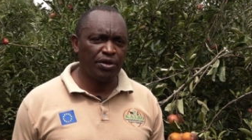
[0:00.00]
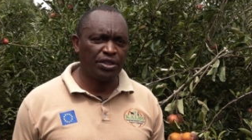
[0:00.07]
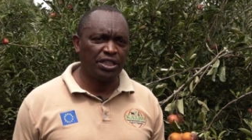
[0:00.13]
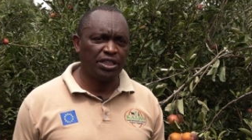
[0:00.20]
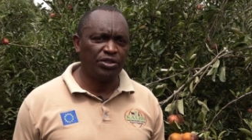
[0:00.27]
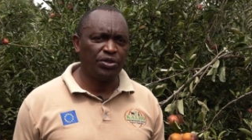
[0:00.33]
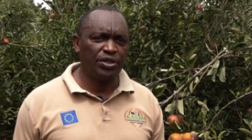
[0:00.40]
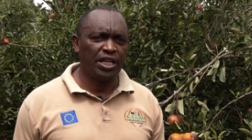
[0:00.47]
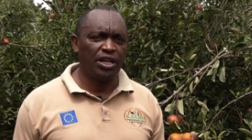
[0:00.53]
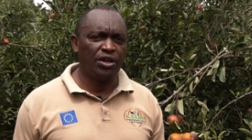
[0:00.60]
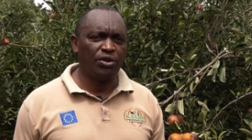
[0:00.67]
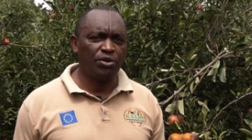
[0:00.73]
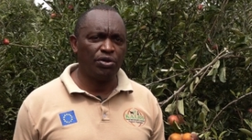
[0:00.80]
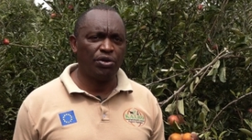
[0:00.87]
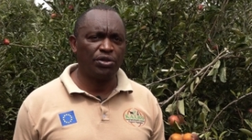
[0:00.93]
altitude and
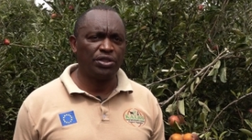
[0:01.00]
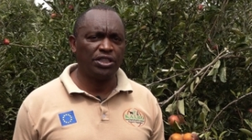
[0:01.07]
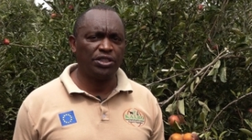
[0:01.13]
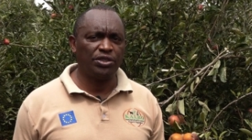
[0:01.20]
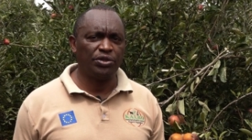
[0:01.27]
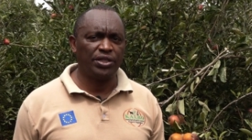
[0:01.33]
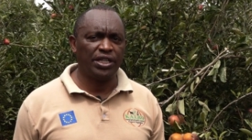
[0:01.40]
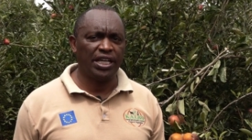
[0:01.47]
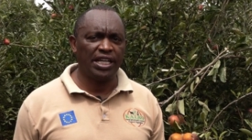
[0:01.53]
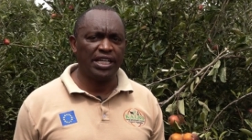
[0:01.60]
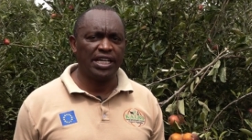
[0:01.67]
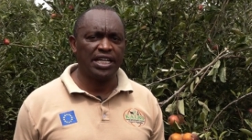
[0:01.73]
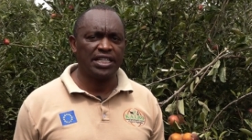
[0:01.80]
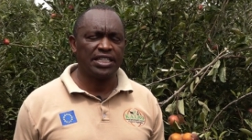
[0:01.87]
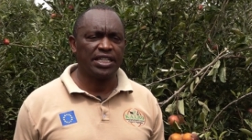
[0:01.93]
low altitude
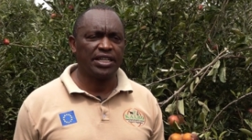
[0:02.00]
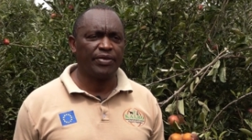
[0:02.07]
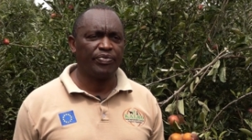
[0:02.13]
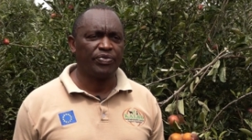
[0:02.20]
areas,